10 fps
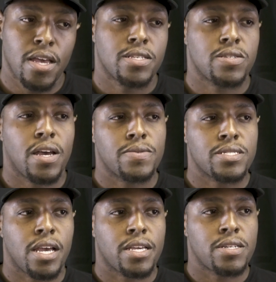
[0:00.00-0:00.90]
So I was
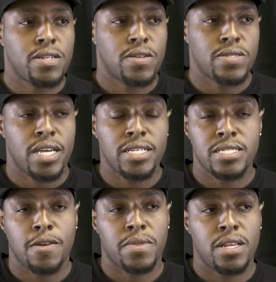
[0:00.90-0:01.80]
like, that's
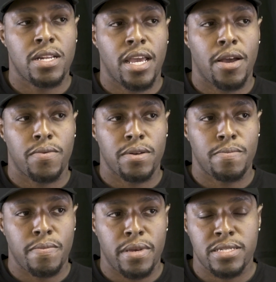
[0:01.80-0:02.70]
something that we're
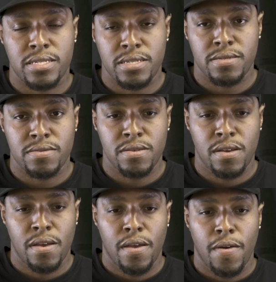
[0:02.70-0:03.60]
missing
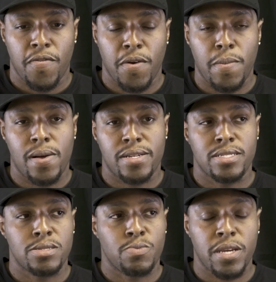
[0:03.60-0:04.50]
from all of
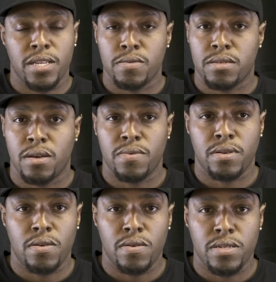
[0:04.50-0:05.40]
these meetups that we're
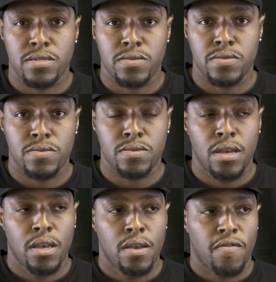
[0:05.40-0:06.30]
going to,
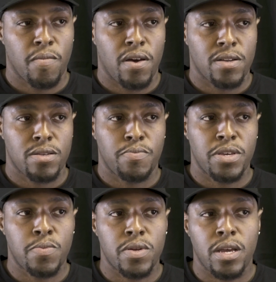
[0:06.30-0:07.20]
from all of the
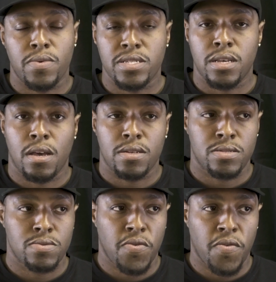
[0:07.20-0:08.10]
people that we talk
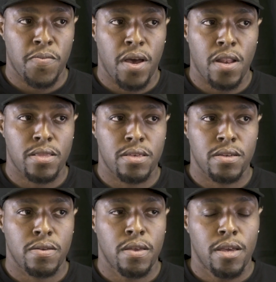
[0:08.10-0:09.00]
to, from all of
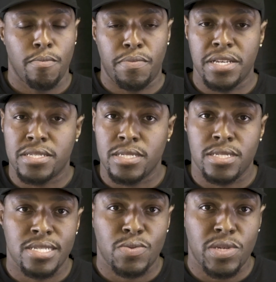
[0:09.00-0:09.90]
the
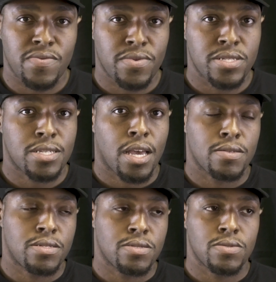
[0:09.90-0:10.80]
businesses we've reached
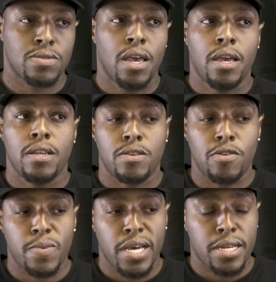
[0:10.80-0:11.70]
out to.
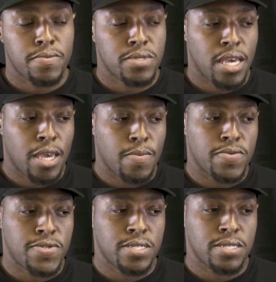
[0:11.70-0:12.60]
Nobody was
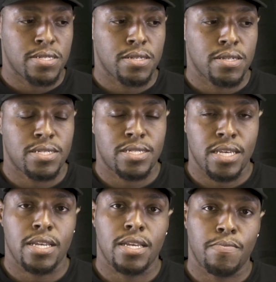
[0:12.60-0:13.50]
able to
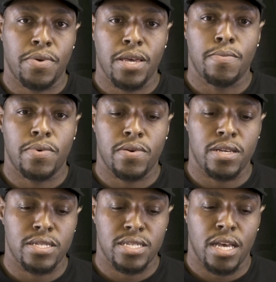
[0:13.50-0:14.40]
sit and
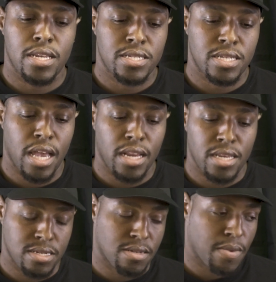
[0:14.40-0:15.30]
pinpoint and tell us, like,
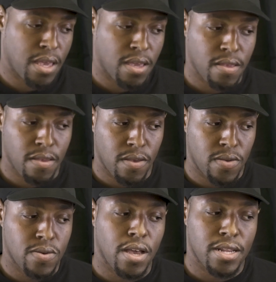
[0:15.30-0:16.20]
look, man,
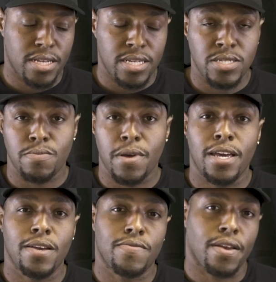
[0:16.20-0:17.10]
you have to get your
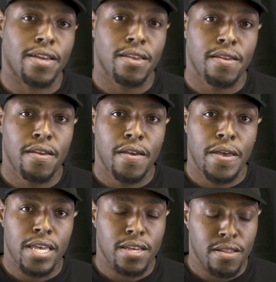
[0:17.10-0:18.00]
mind right.
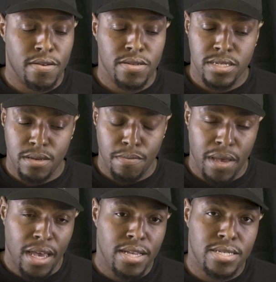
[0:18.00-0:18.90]
It's a
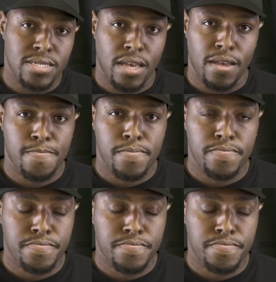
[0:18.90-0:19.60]
mindset.